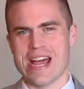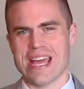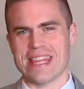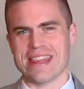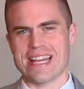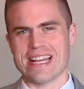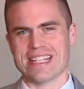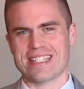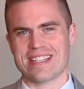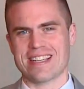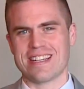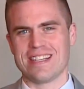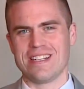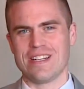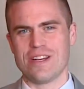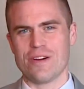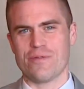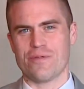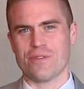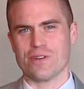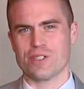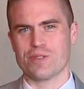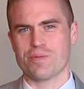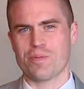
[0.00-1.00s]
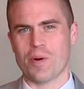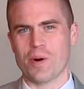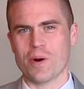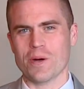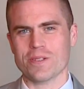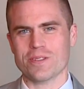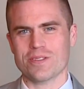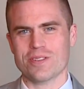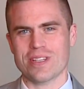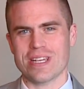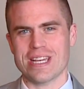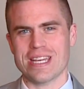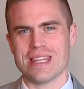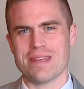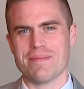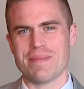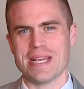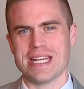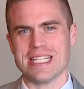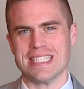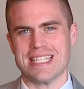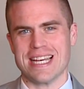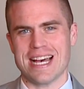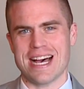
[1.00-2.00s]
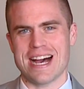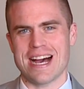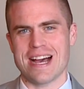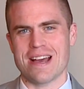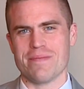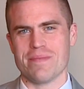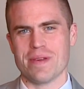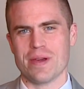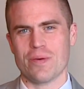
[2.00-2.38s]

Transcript: right, that's going to do it for sports. In the meantime,